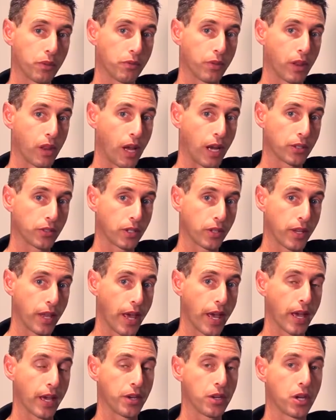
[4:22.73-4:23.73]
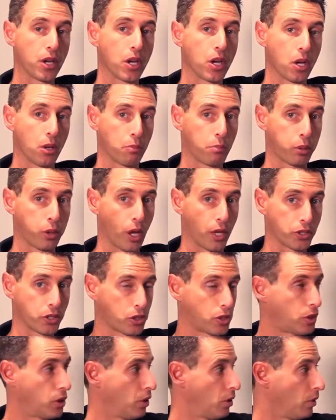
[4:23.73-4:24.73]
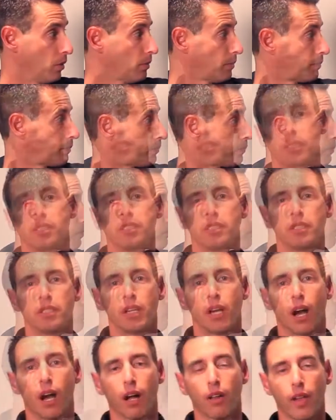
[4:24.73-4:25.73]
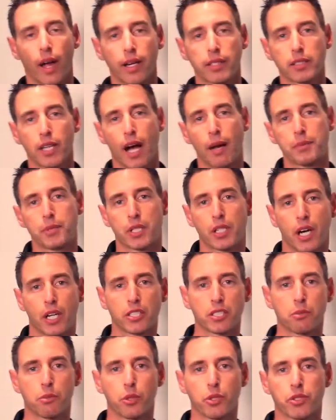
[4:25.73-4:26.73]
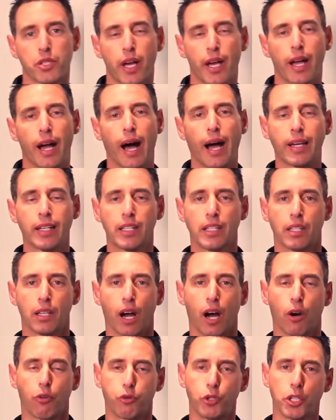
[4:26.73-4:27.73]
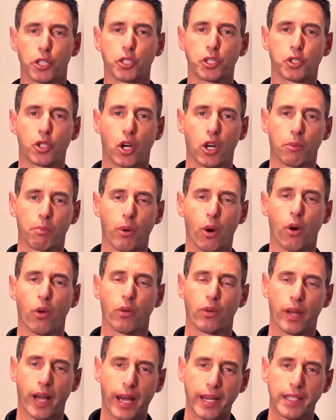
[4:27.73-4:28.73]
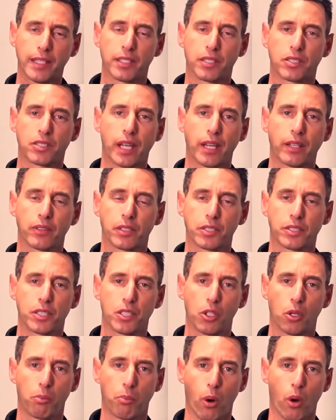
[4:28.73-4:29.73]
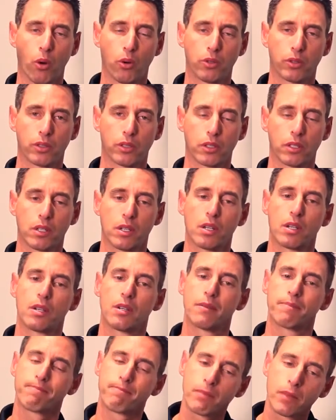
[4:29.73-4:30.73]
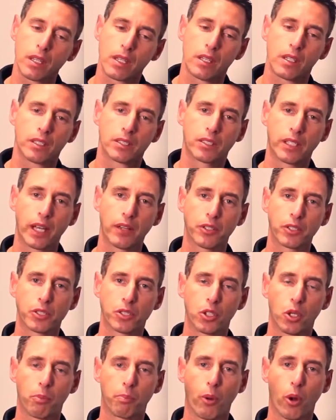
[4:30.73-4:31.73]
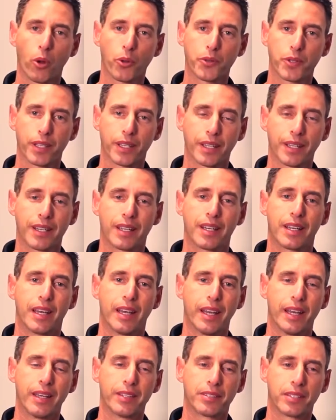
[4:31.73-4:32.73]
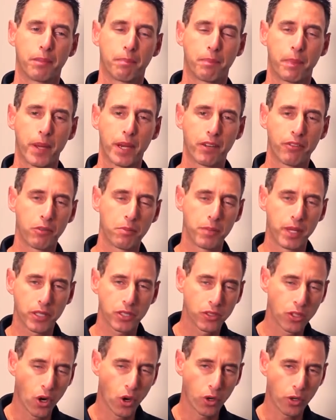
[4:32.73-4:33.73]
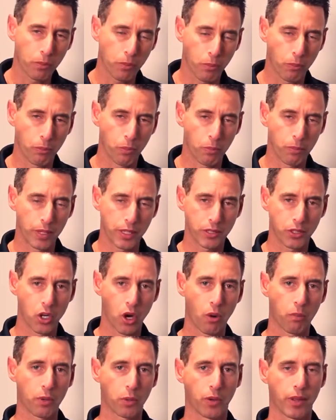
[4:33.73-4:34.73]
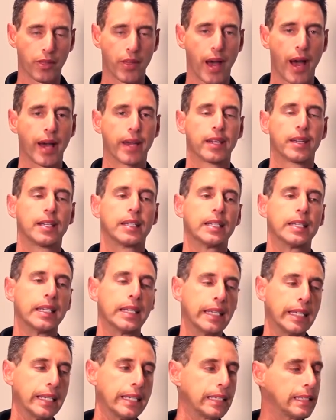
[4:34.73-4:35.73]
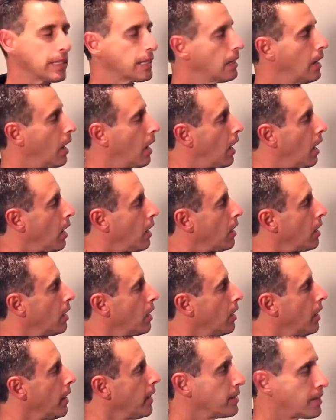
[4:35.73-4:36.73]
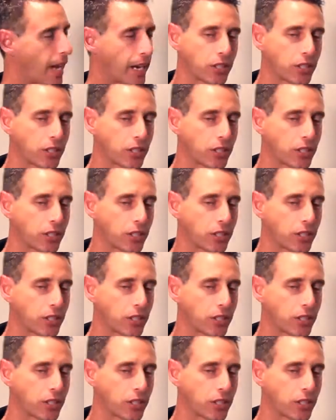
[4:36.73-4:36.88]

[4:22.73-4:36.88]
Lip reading: of the lines on the head plus 2. A lot of times a customer will say, I need a really strong bolt. I need a stainless steel bolt. Stainless steel bolting is a bit of a misnomer with that. It is